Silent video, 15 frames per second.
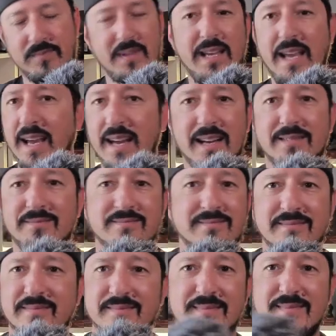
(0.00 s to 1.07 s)
yeah,
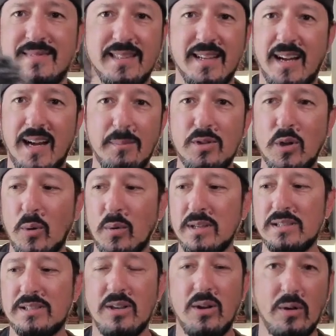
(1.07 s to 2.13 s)
I'm
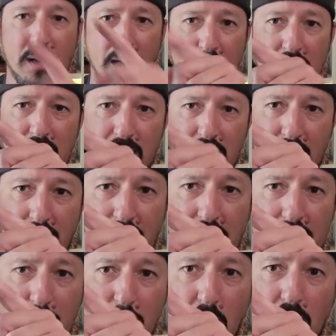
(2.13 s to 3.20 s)
totally stoked. Now I
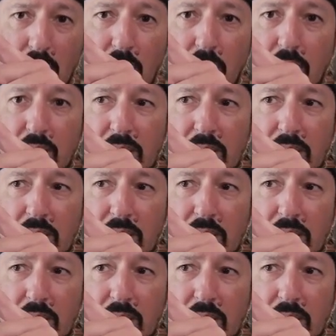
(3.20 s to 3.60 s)
got the Movo